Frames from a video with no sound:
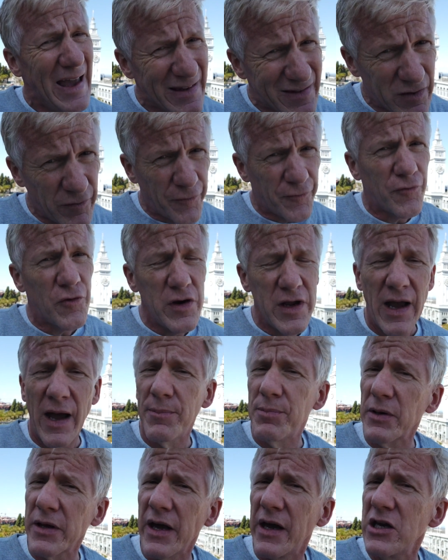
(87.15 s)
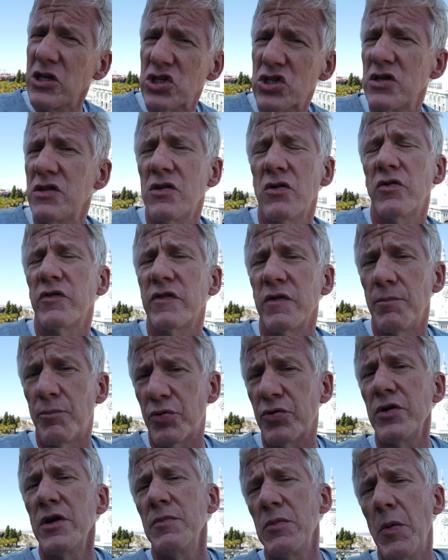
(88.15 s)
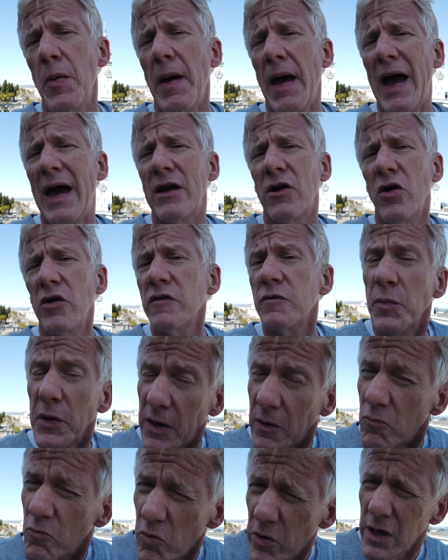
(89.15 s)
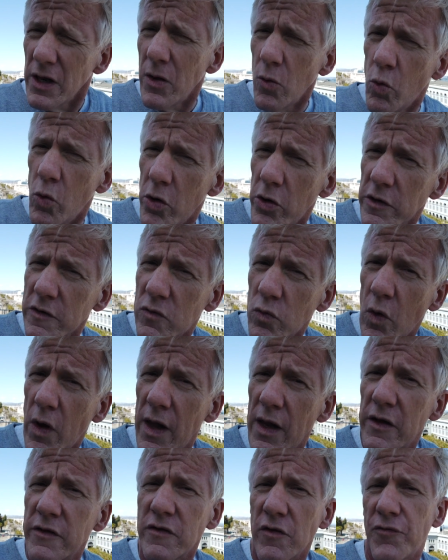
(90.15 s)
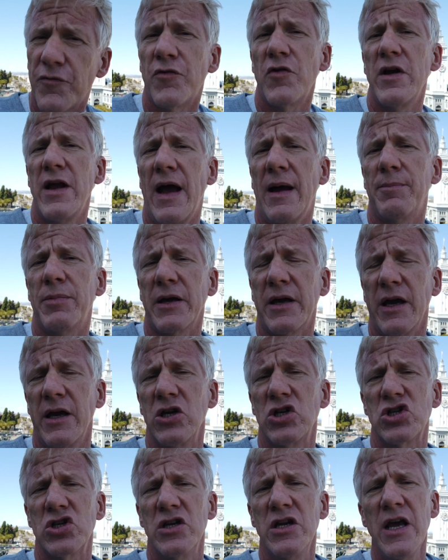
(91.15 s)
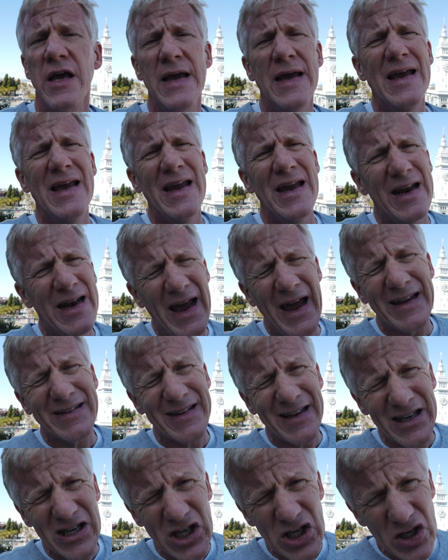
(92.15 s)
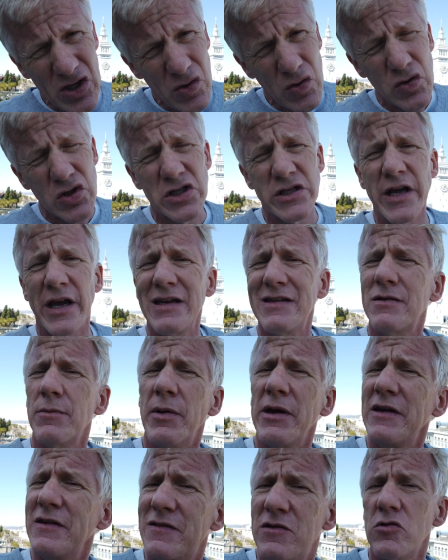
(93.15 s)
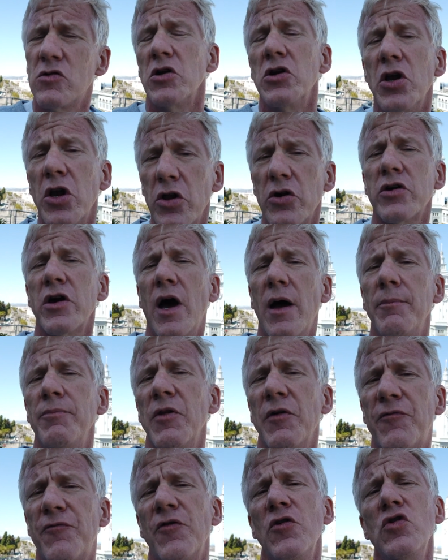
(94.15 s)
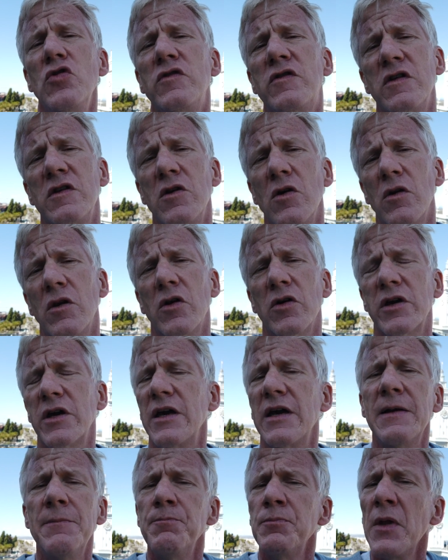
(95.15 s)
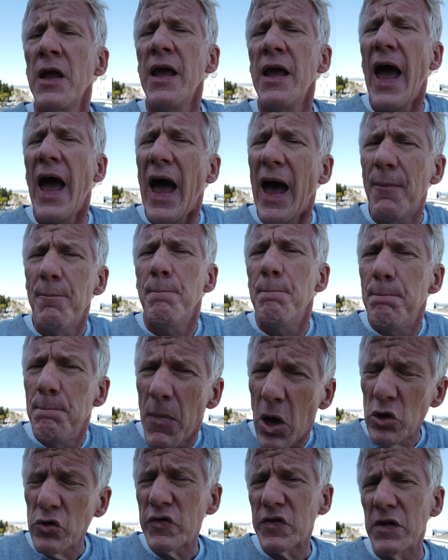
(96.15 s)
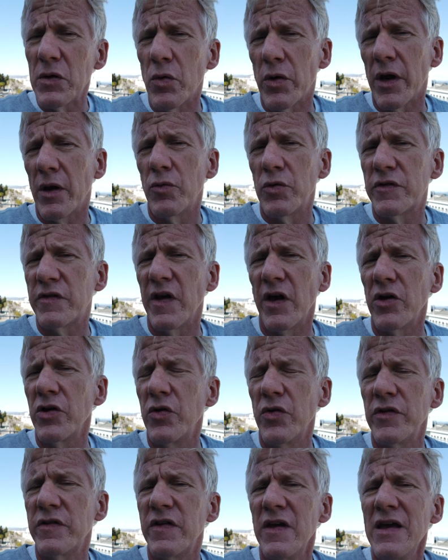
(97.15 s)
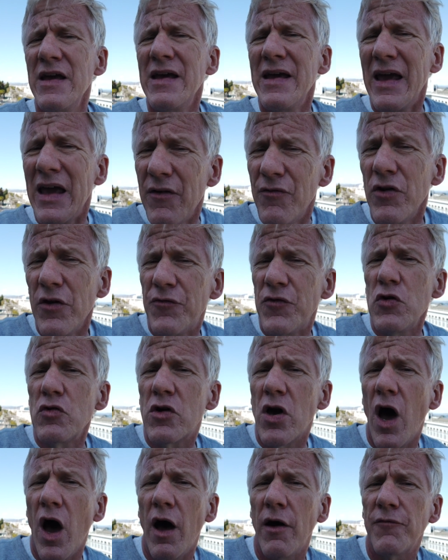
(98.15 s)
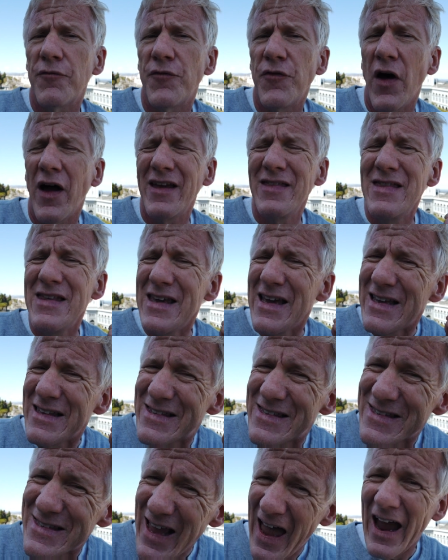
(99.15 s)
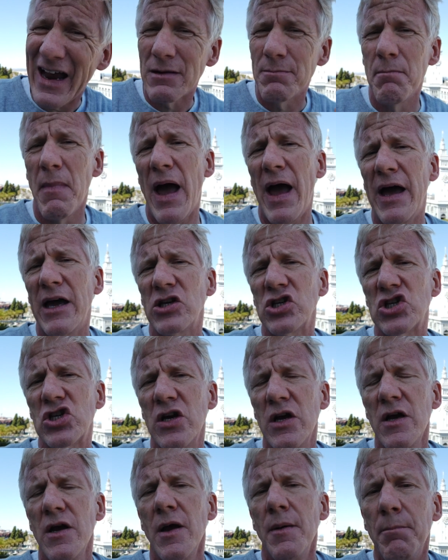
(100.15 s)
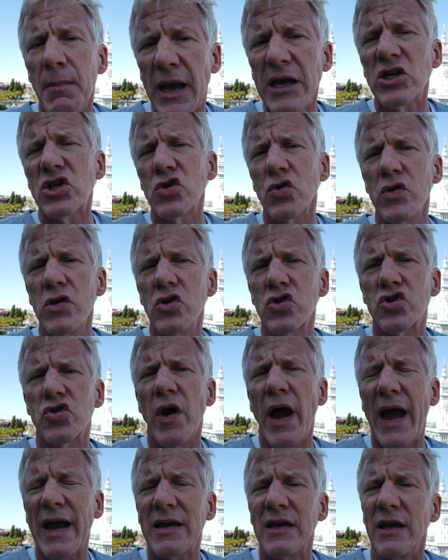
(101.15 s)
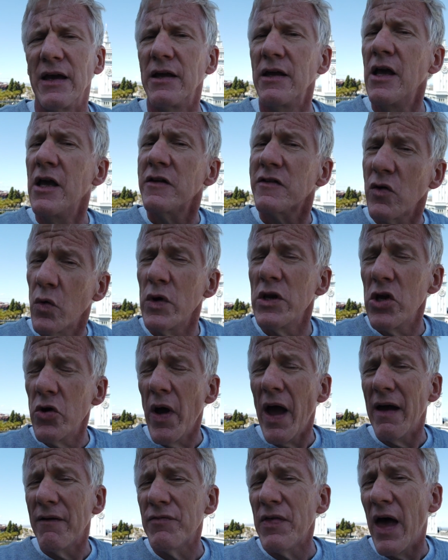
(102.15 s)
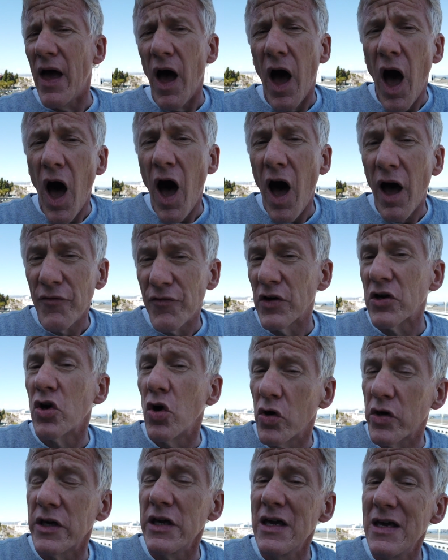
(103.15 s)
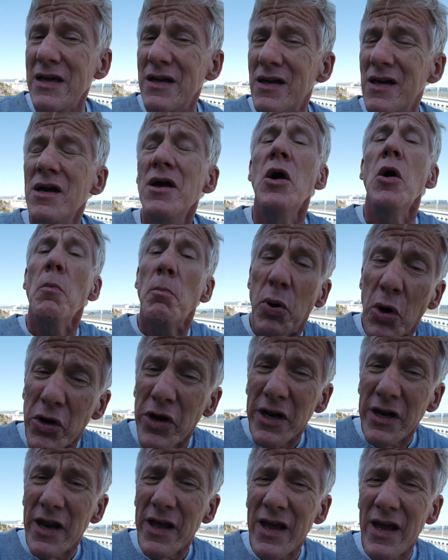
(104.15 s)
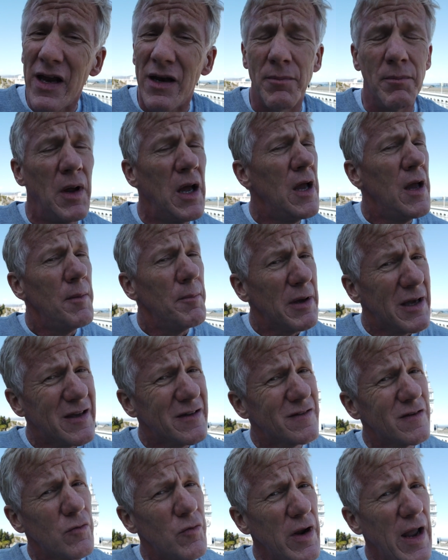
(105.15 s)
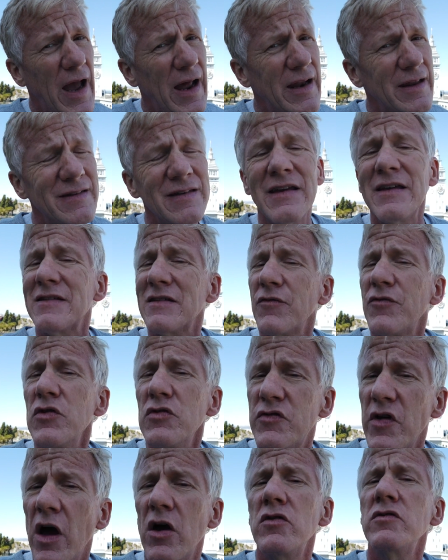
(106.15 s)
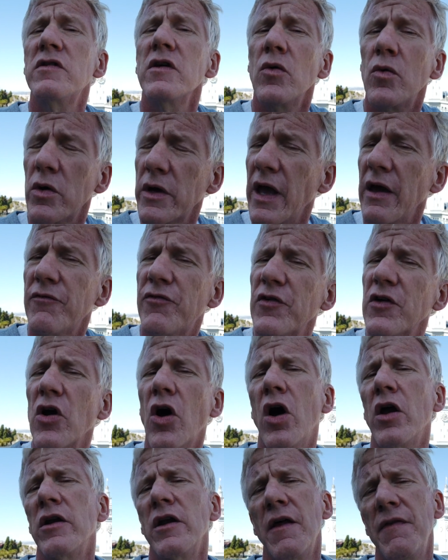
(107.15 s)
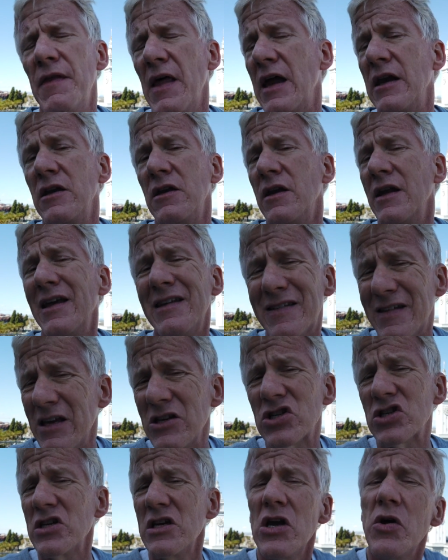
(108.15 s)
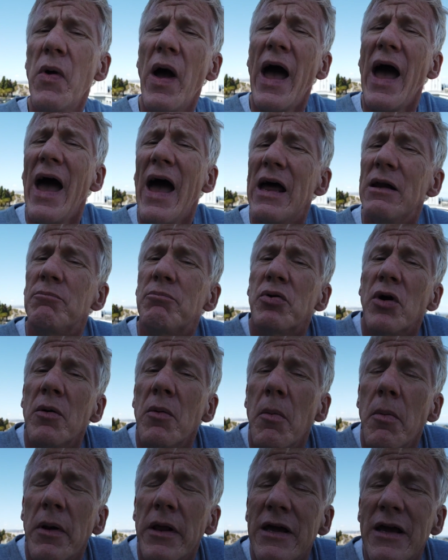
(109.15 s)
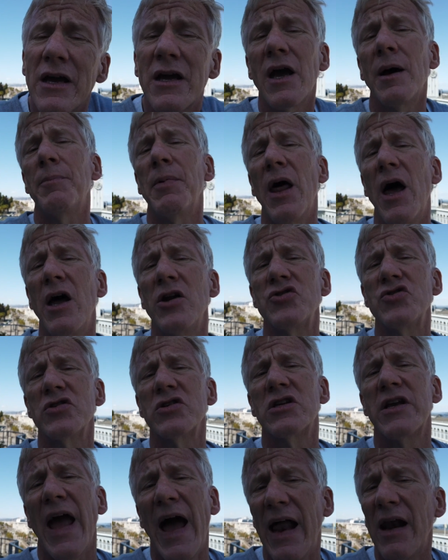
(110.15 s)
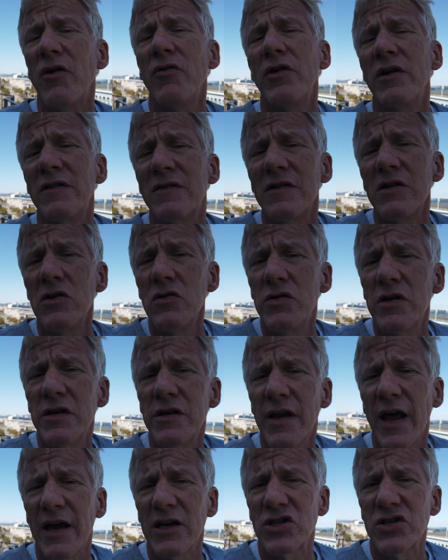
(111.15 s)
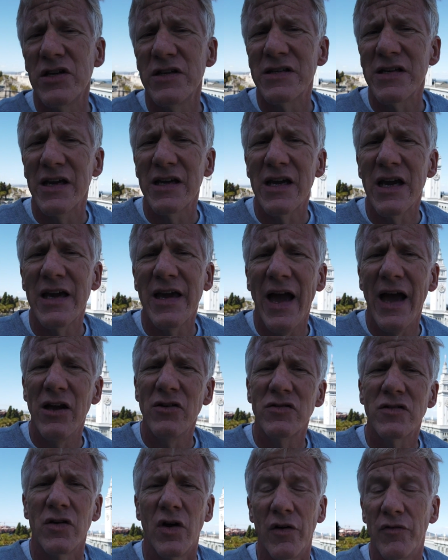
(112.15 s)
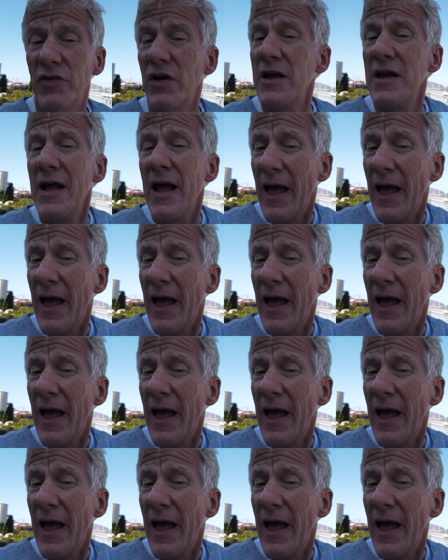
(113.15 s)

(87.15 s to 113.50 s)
It's a free application. There are some premium add-ons, but it really works well as a free application. It has a huge database. You can look up the foods that you're looking. And mostly what I would tell you is, even if you can't find the exact match, make sure you track it. So when you have that half a cookie, put it in. Because the reality is, if you don't, it will get forgotten, and then essentially you had probably a couple of hundred calories that you didn't actually take account of.